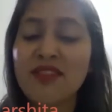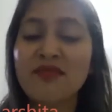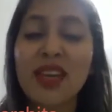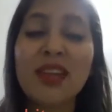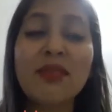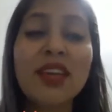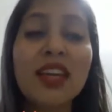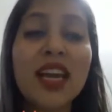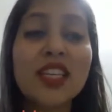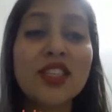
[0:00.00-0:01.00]
But
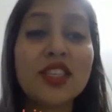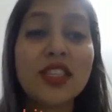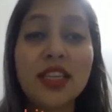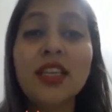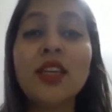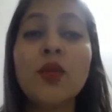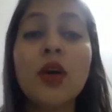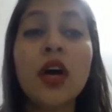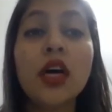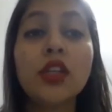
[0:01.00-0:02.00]
baby, I just need
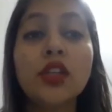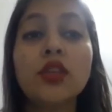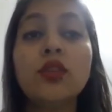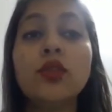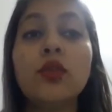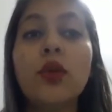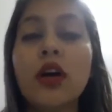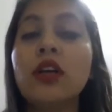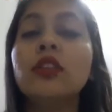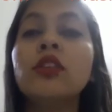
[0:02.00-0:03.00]
one good
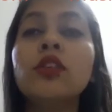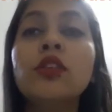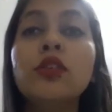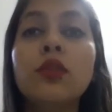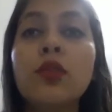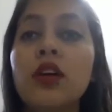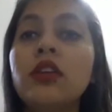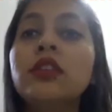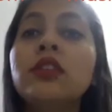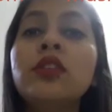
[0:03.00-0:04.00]
one, good
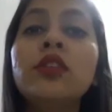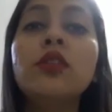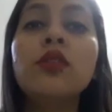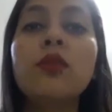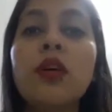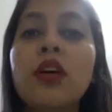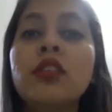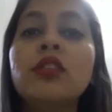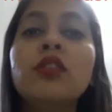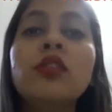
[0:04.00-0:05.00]
one, good
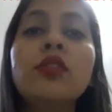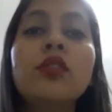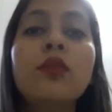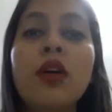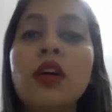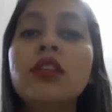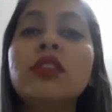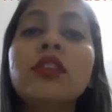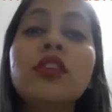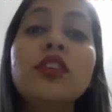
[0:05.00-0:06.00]
one, good
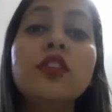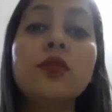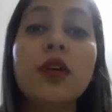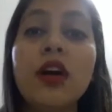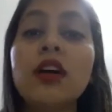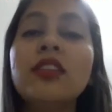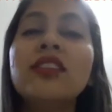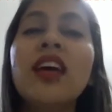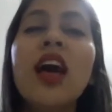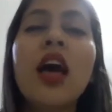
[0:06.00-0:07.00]
one, good
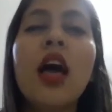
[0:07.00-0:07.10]
one.